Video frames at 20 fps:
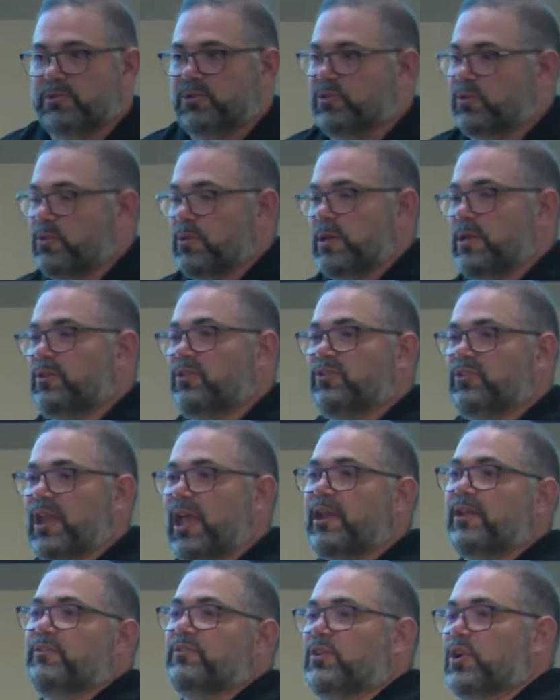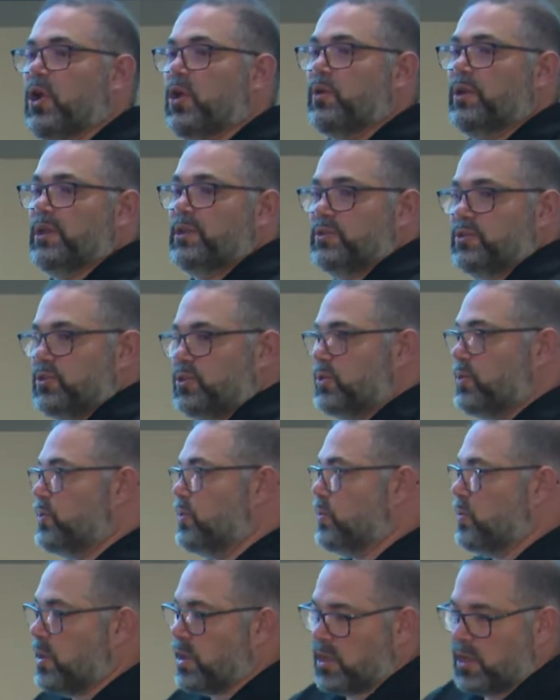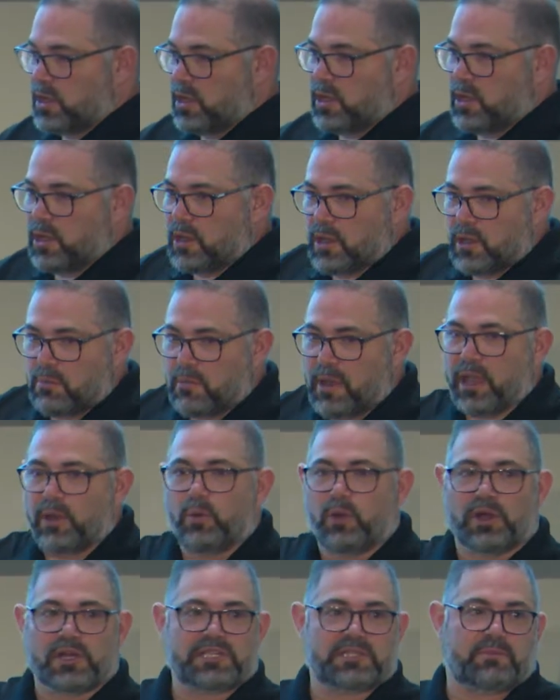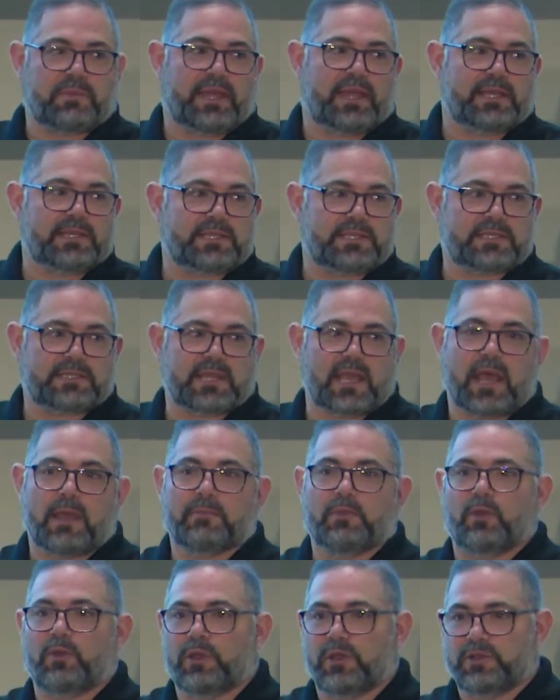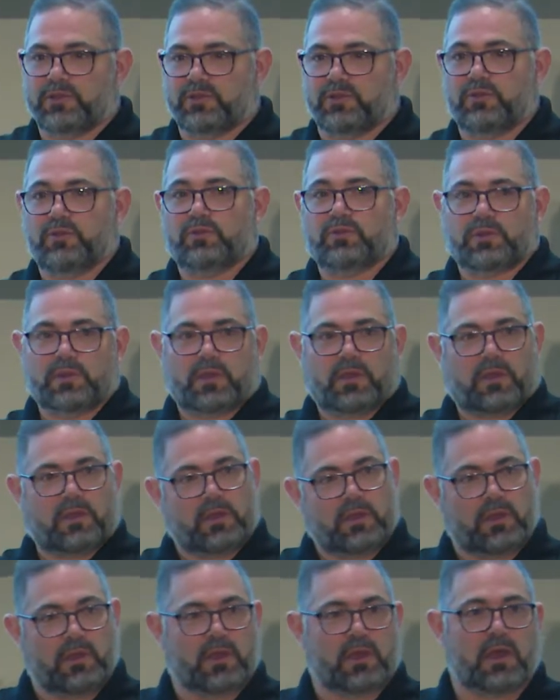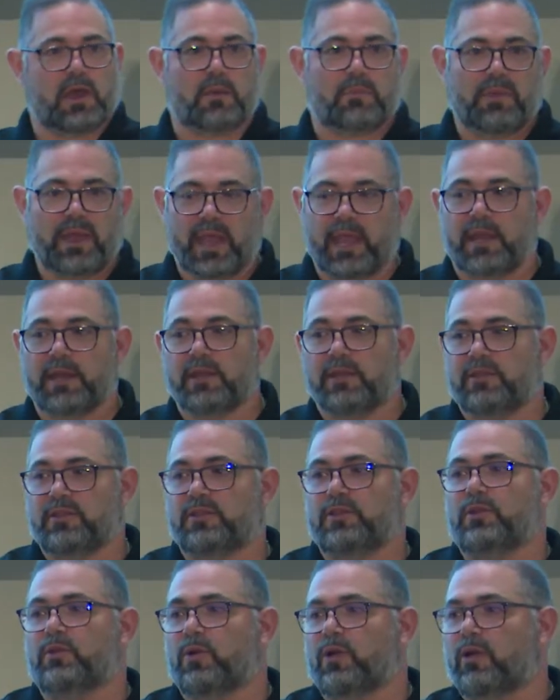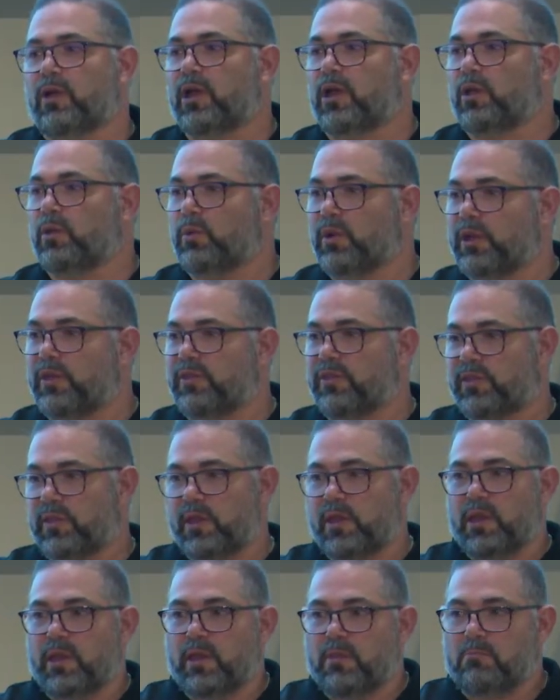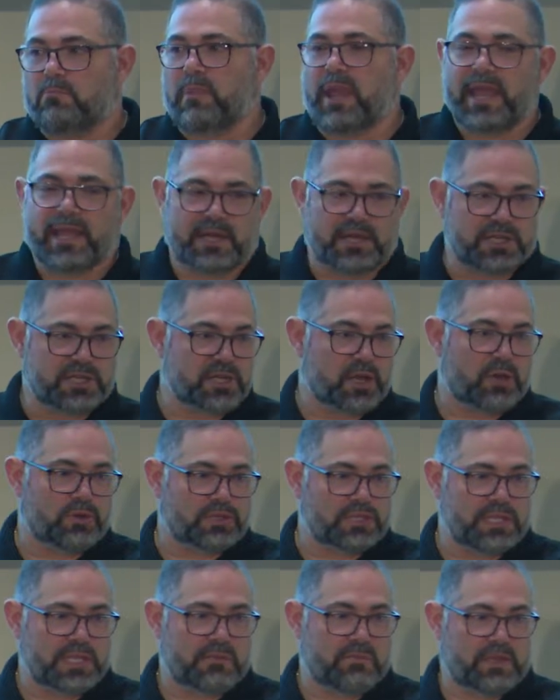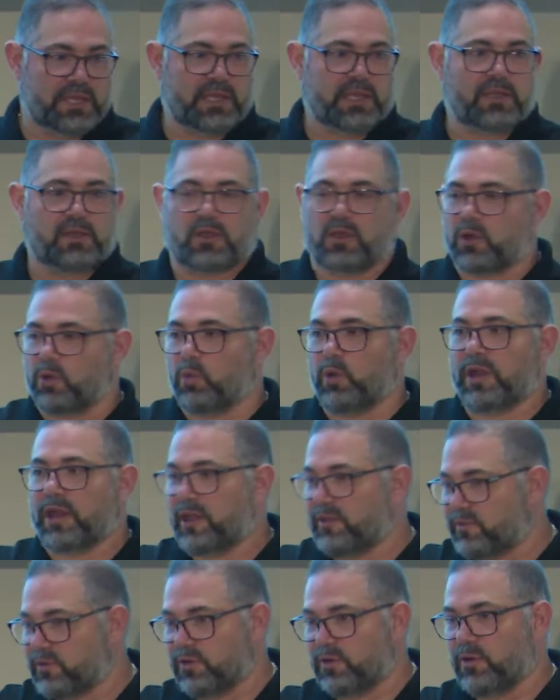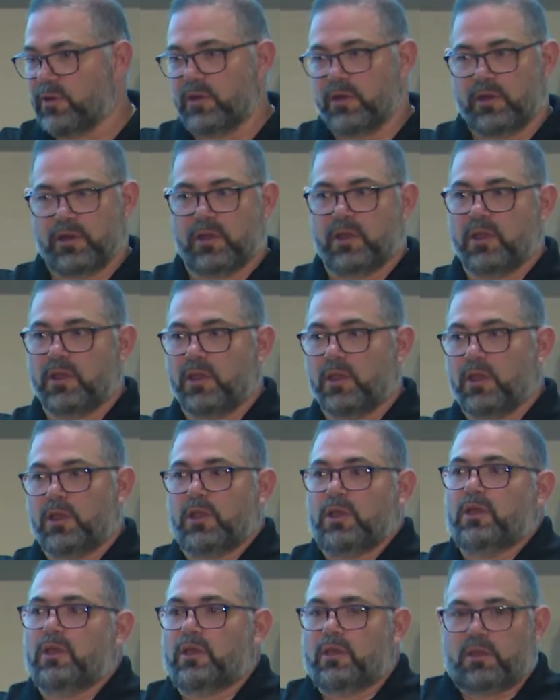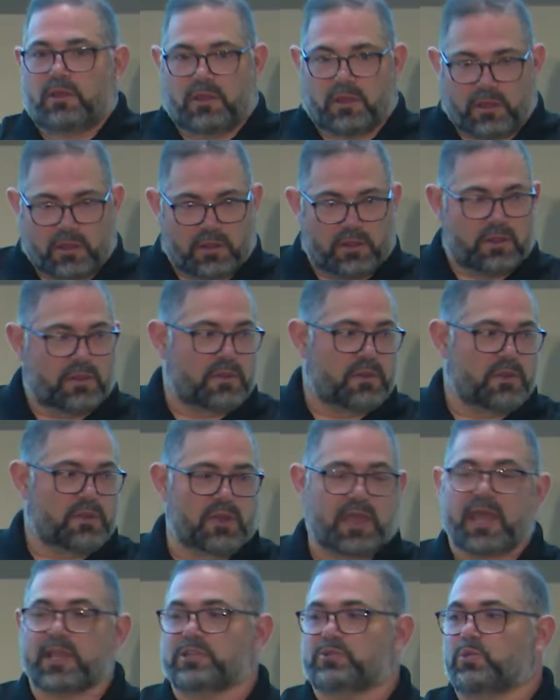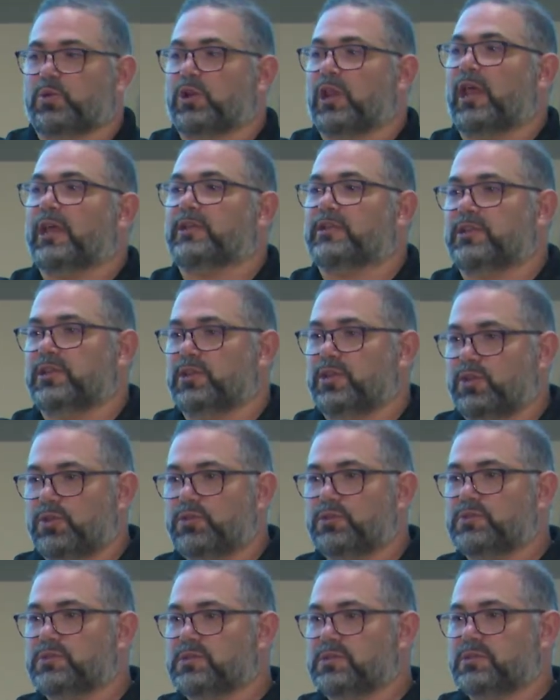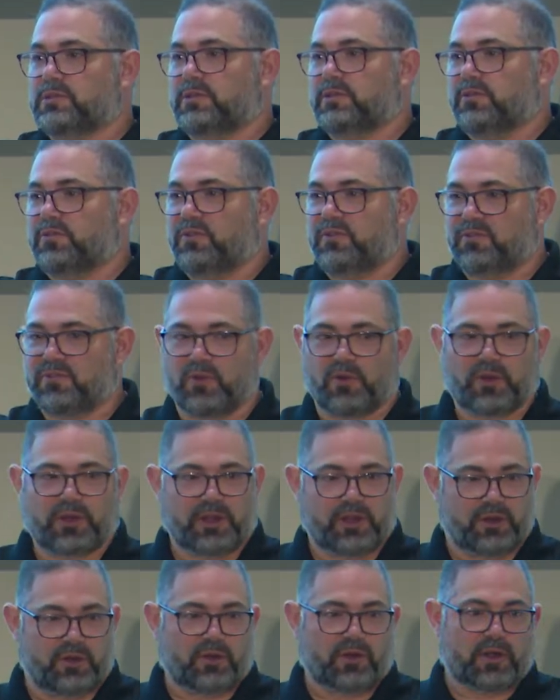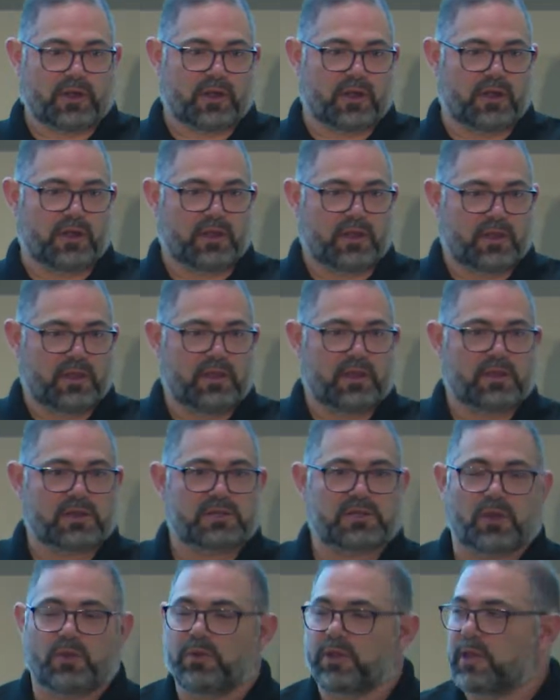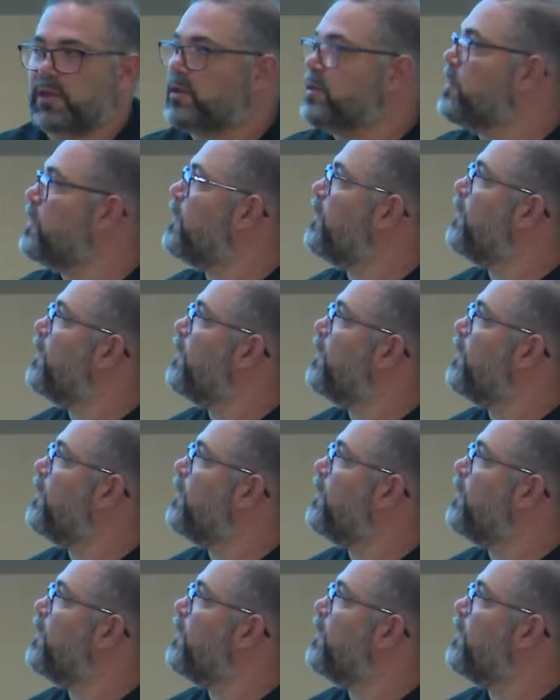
So instead of going to my workspace, I'm going to append the URL with manage OTP or whatever you guys would like to use for your token.